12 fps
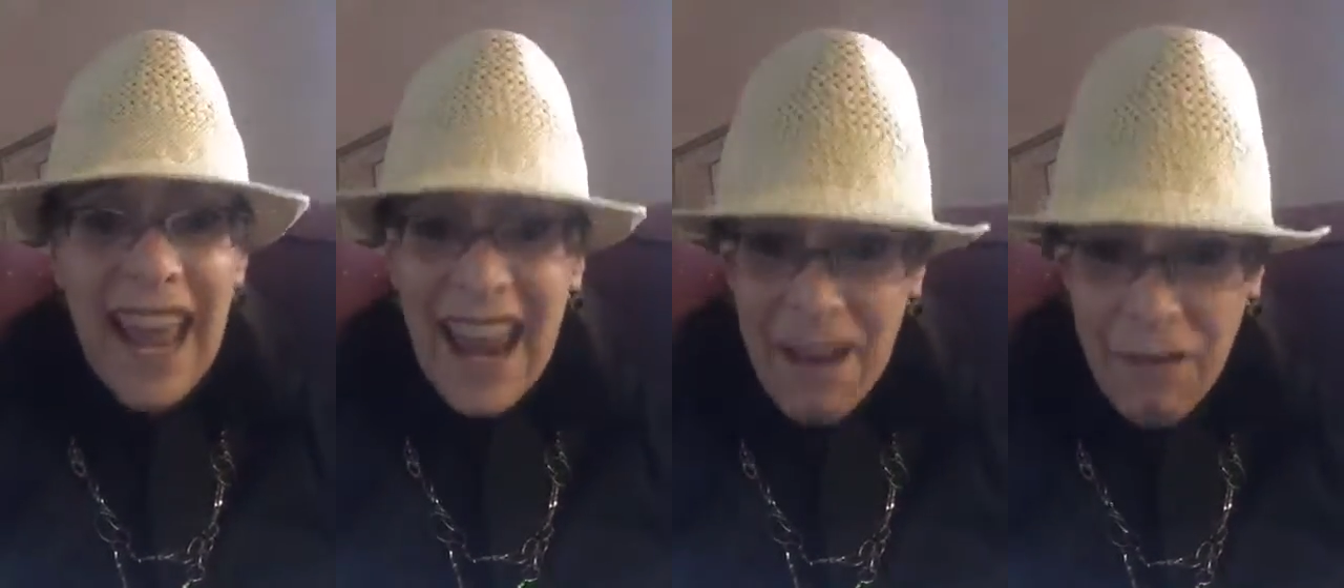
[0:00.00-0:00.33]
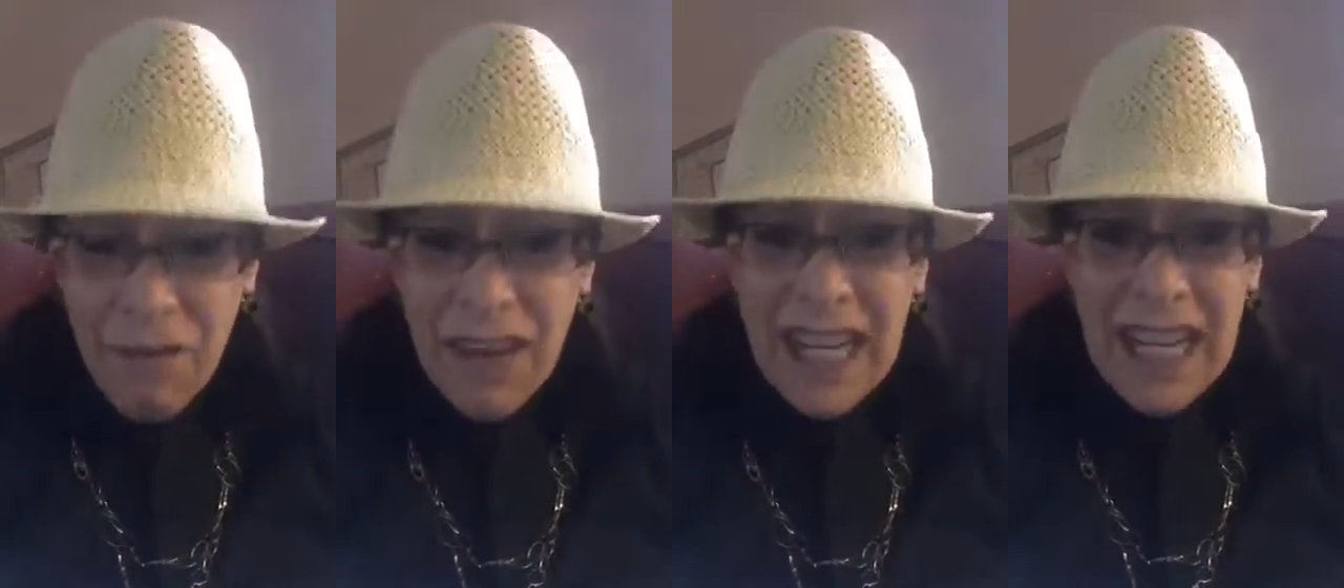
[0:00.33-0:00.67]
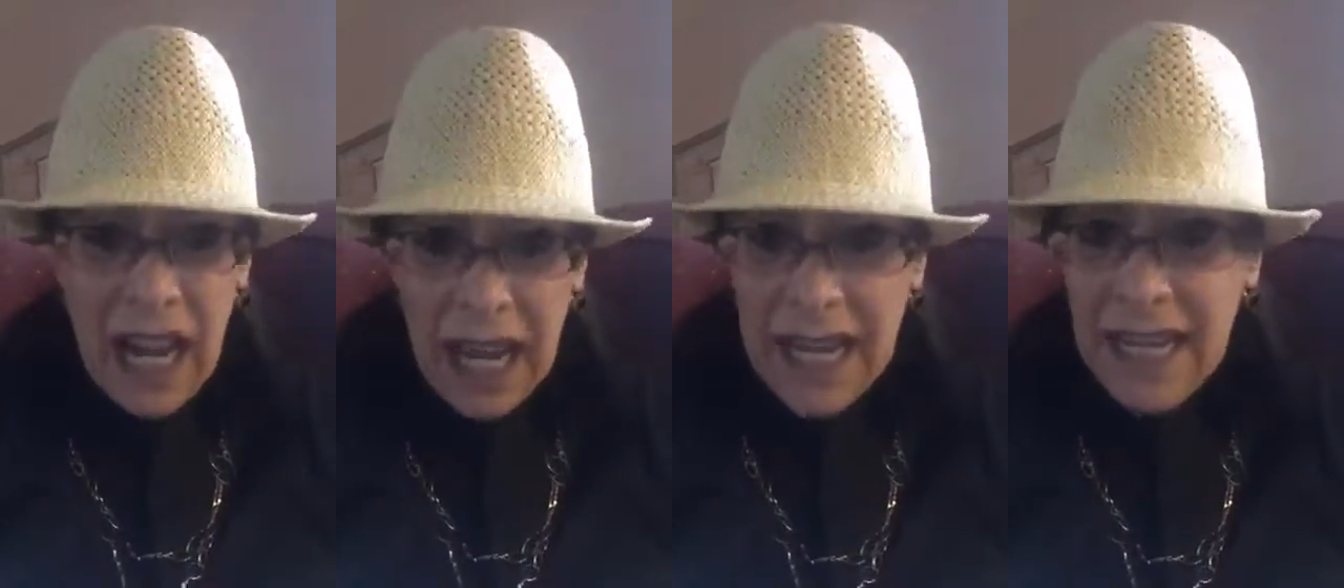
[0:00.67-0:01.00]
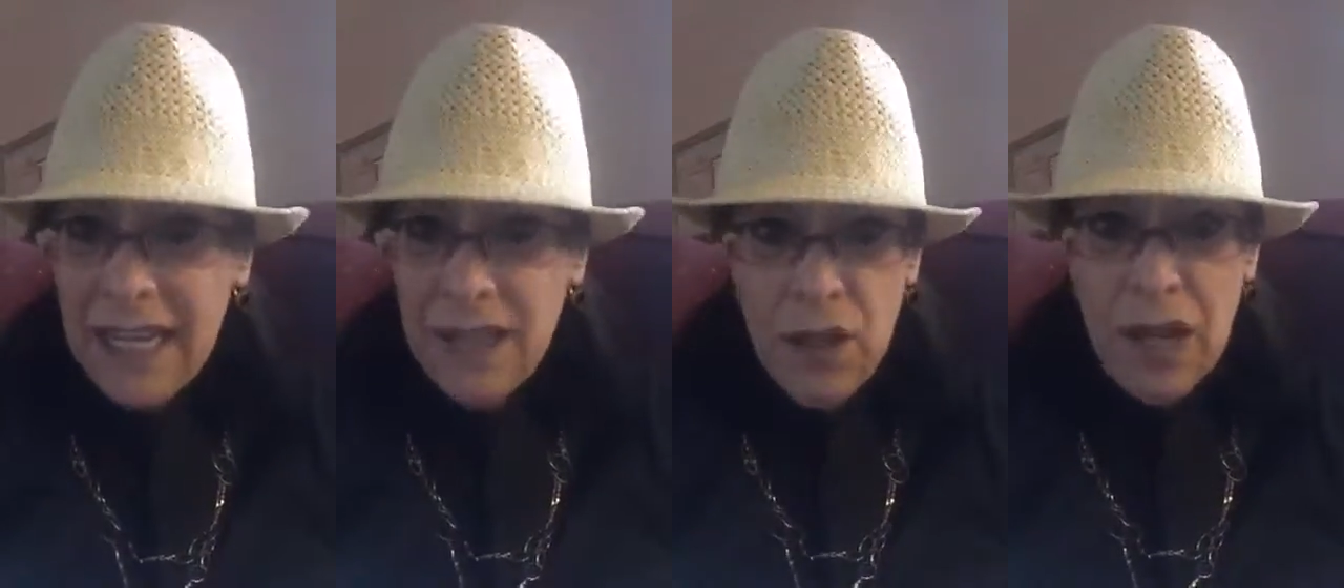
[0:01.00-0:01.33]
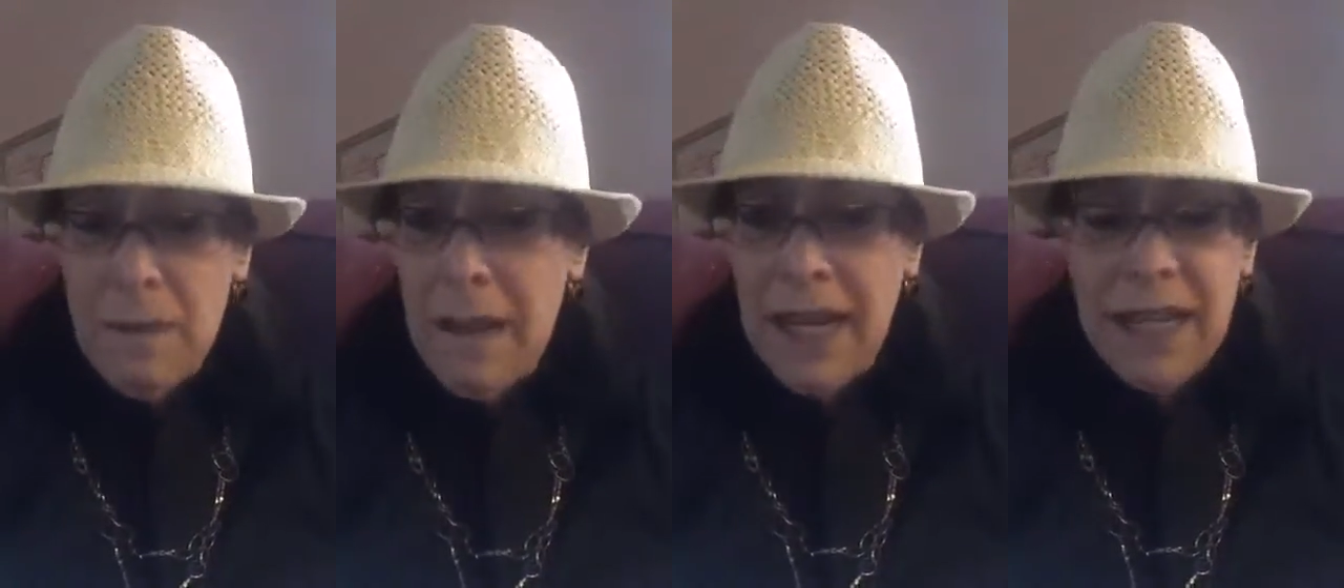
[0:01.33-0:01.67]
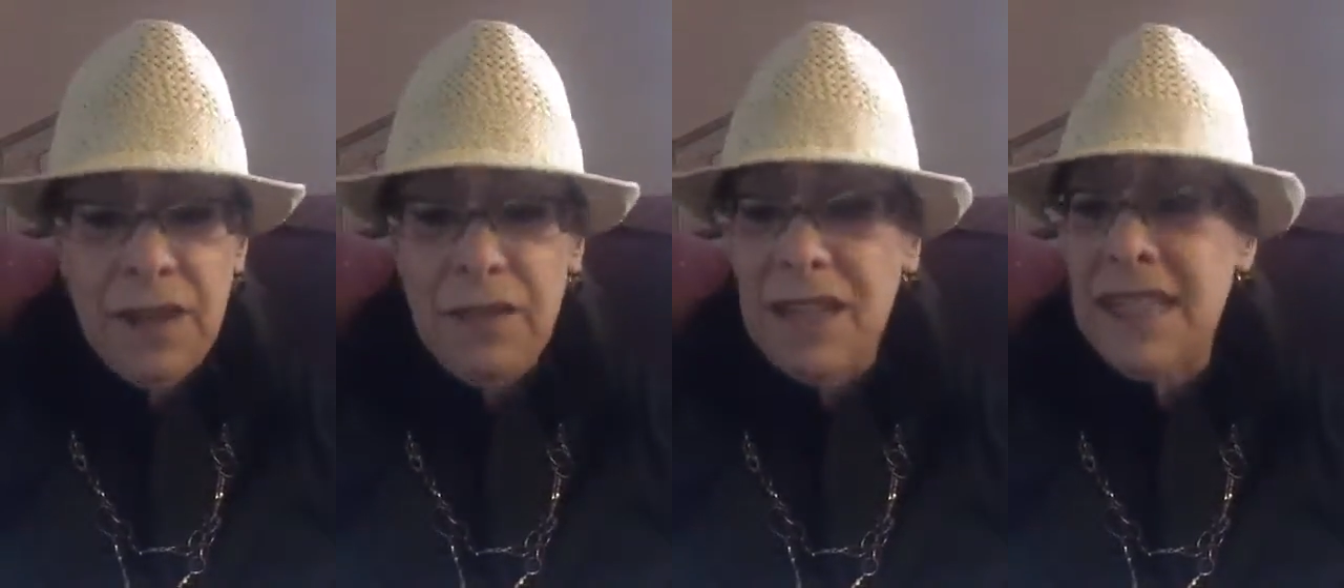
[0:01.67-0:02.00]
every night is going to make a
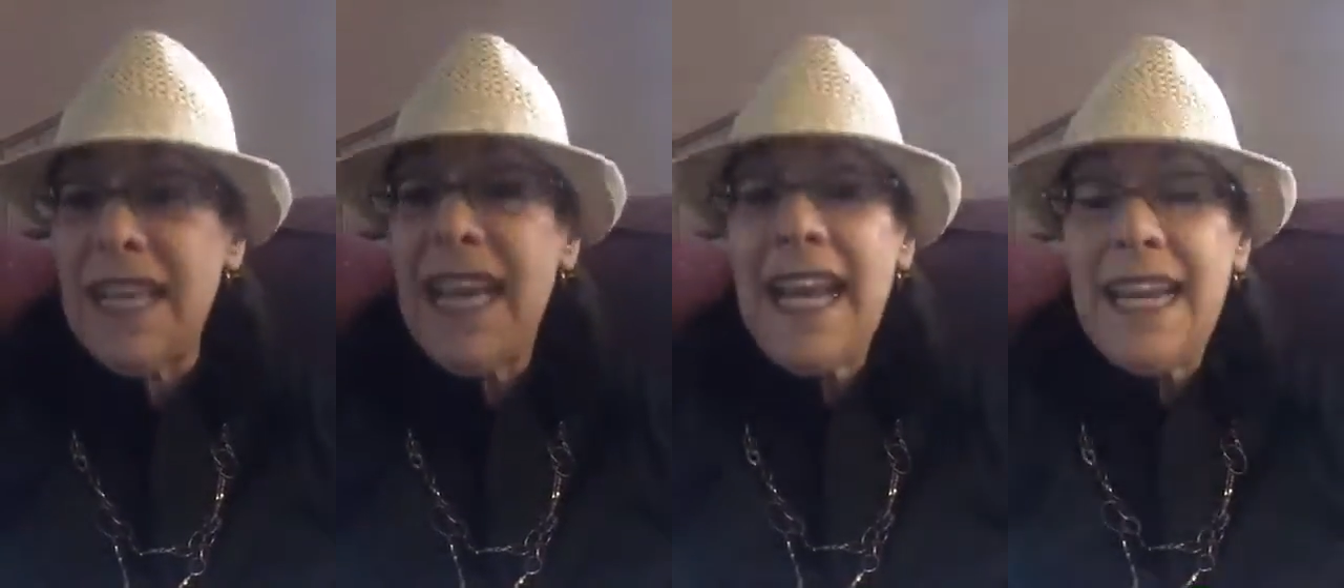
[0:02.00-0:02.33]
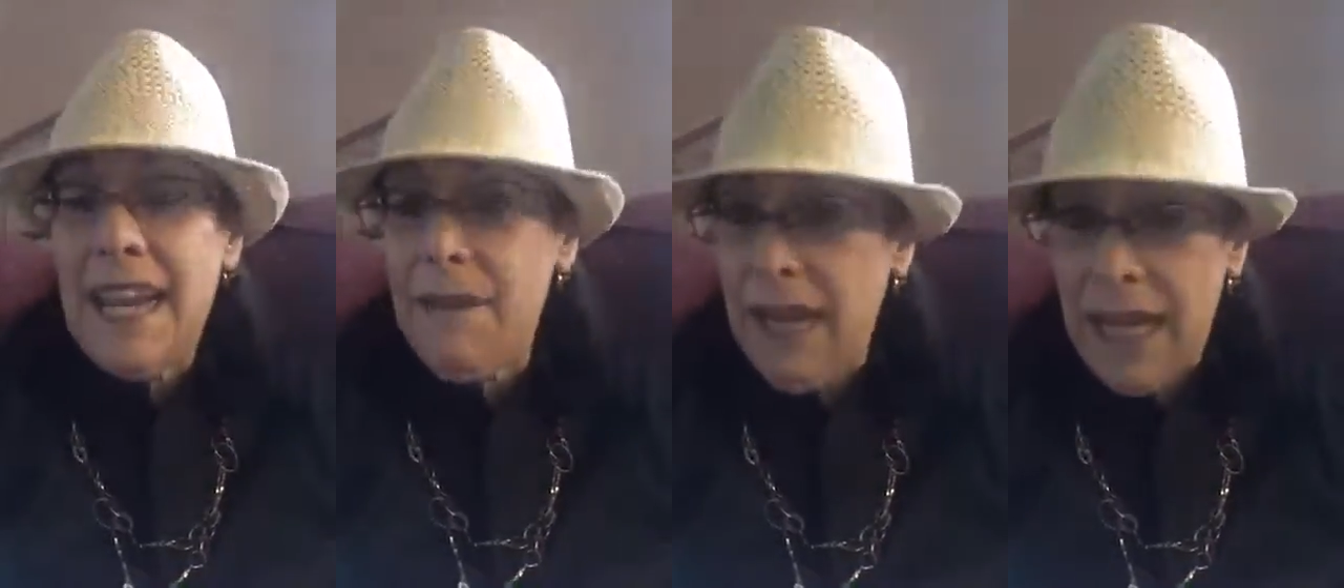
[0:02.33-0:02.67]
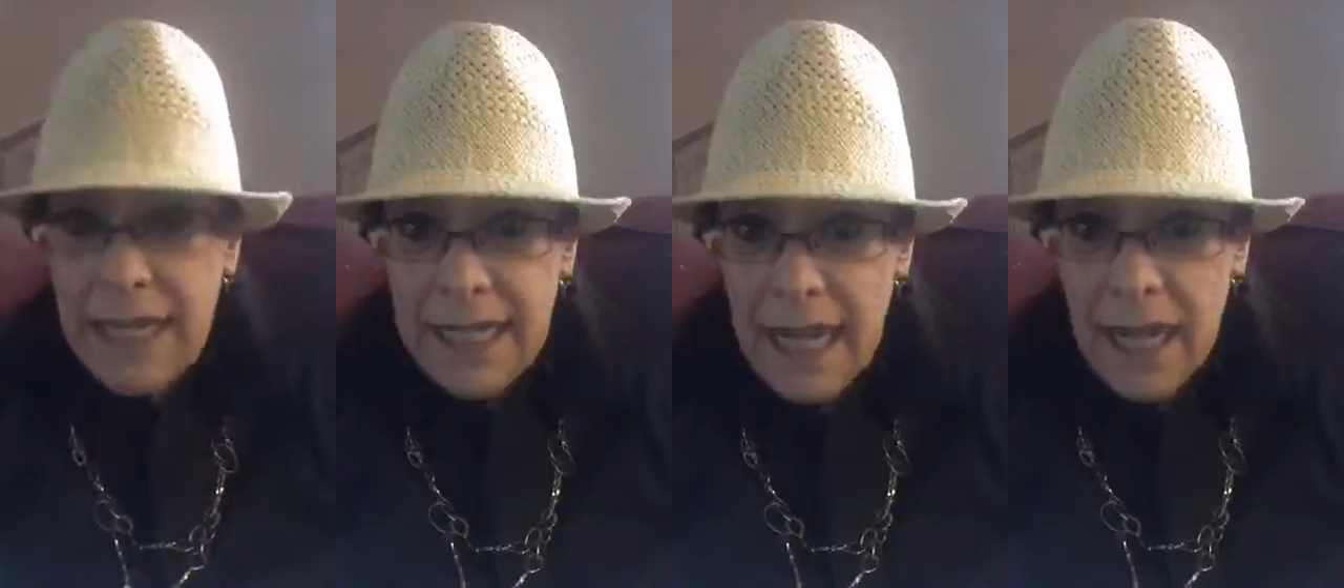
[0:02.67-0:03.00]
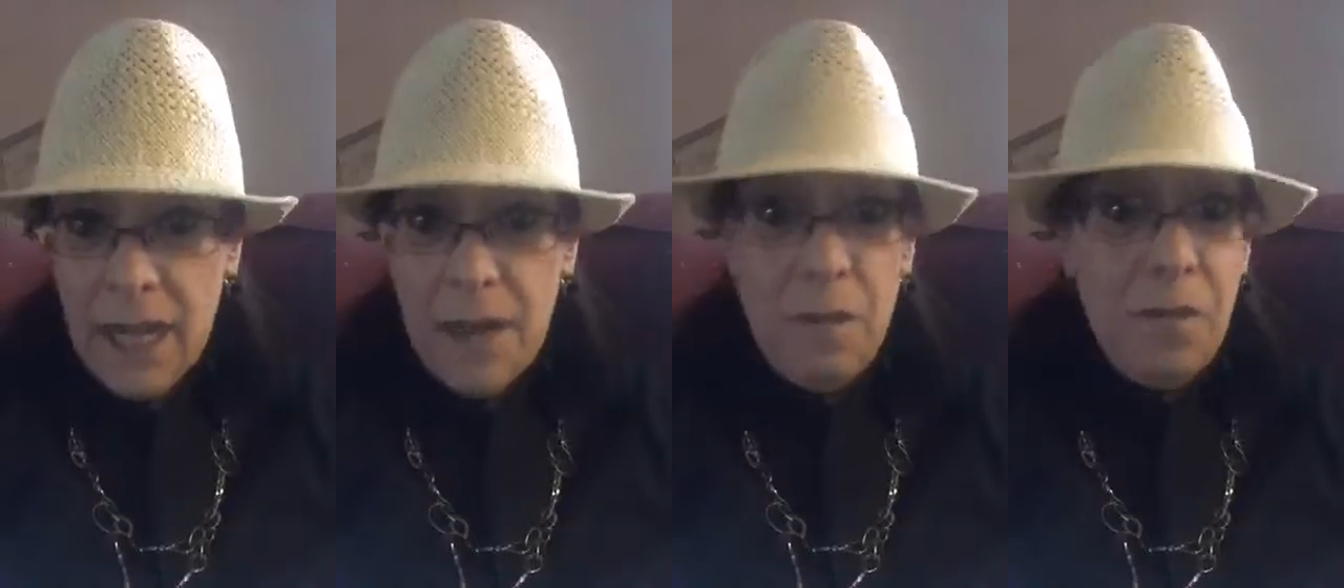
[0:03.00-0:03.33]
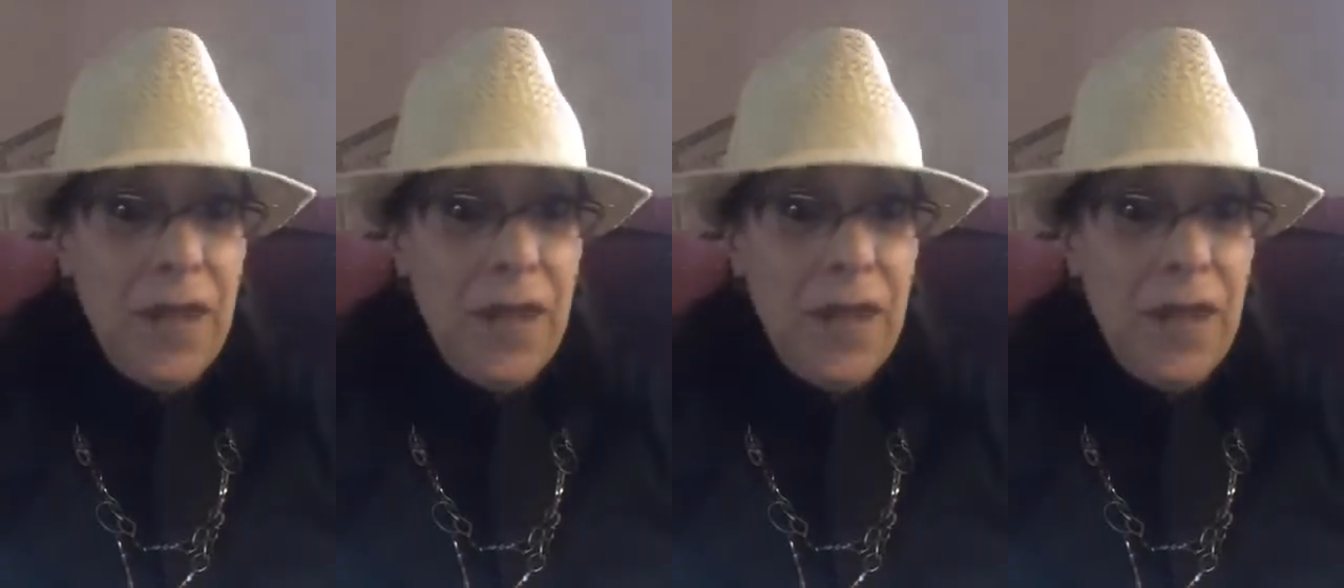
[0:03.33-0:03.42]
difference. Now, I got to tell you,